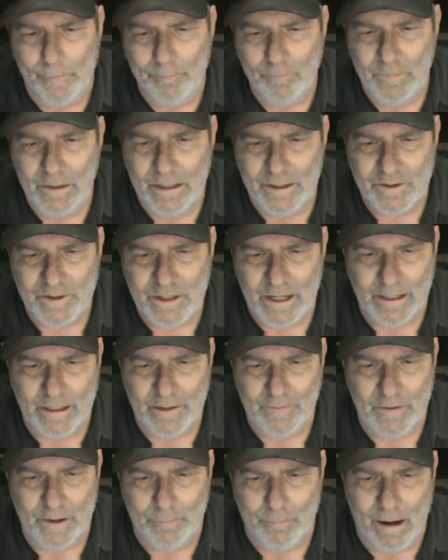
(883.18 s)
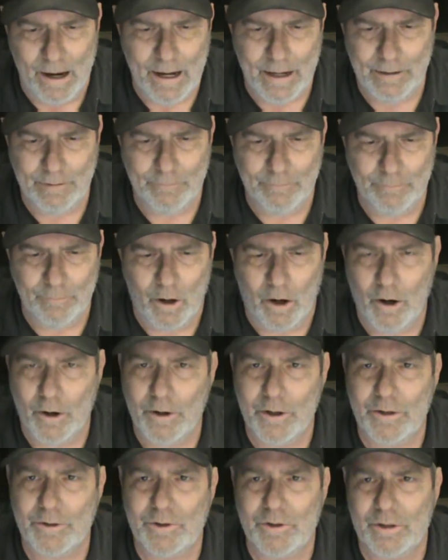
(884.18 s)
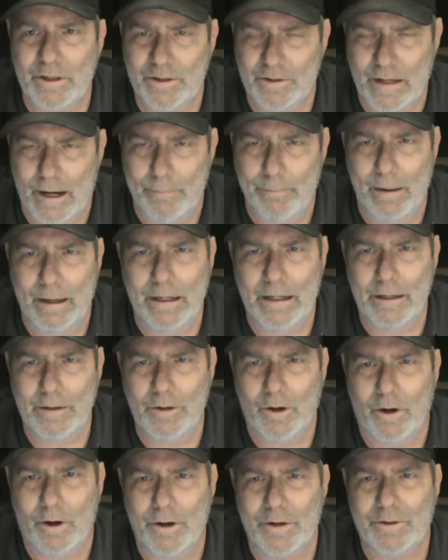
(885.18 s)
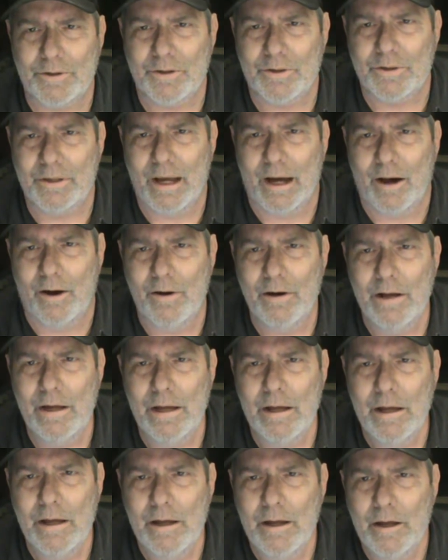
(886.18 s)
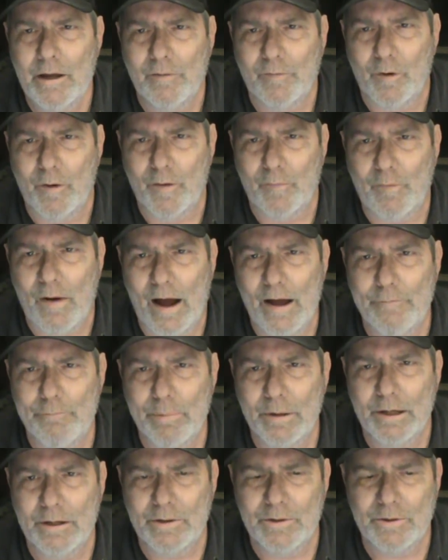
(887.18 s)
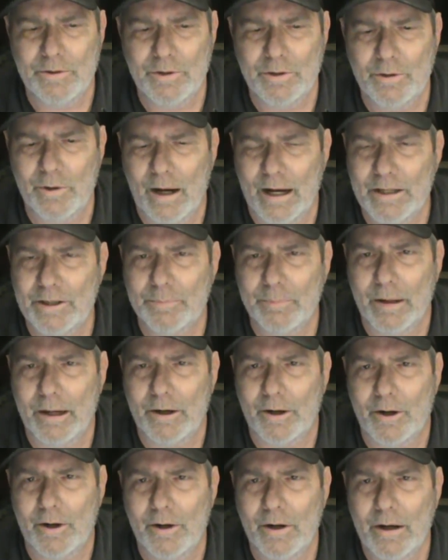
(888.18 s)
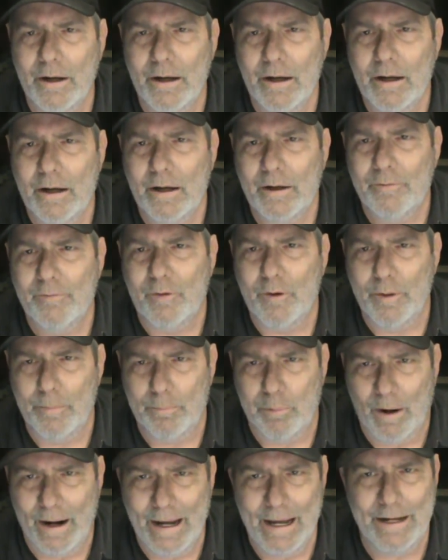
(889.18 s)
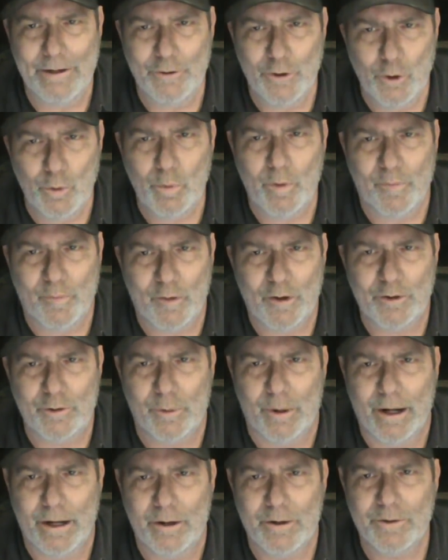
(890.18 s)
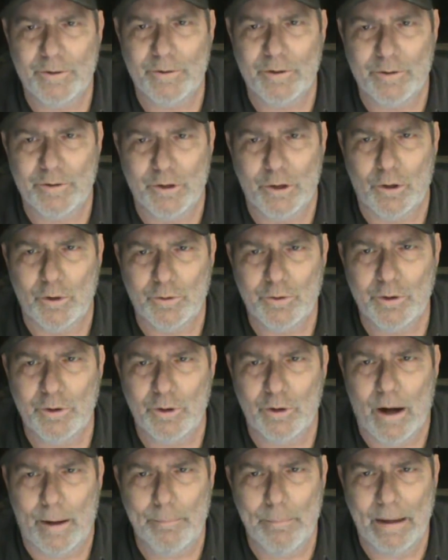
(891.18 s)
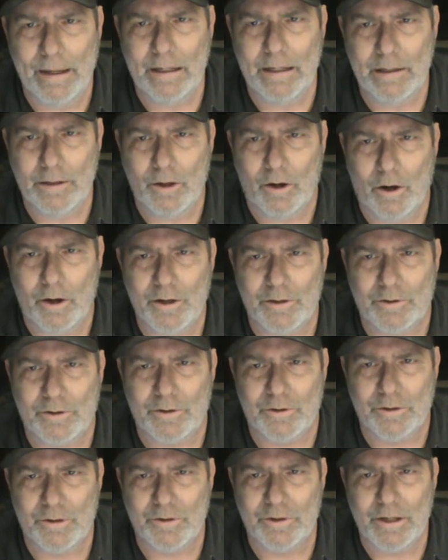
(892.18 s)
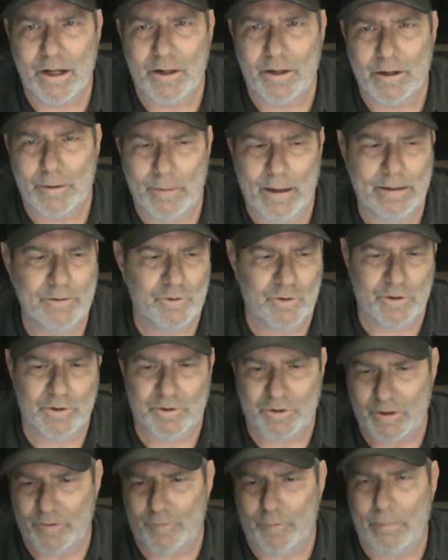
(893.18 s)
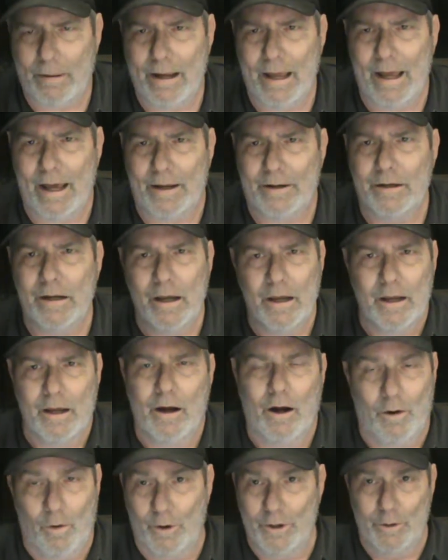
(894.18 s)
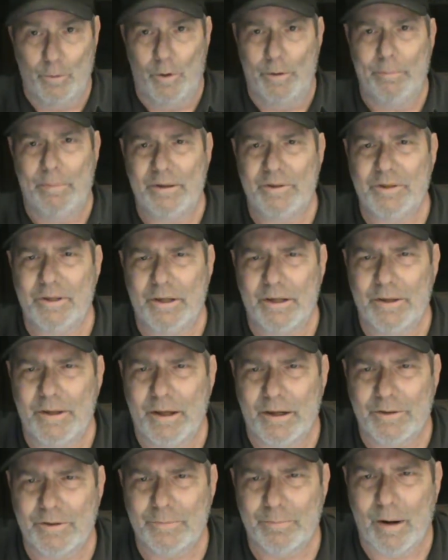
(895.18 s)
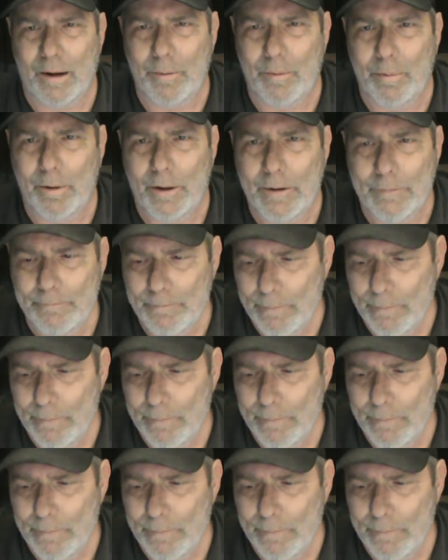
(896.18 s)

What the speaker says: he's thinking that my harness, because I'm making the harnesses now for the 5-pin to ice maker for the brand new refrigerators, the 02. I'm making the harnesses and selling them, as you can see from my ad, or you wouldn't be seeing this probably.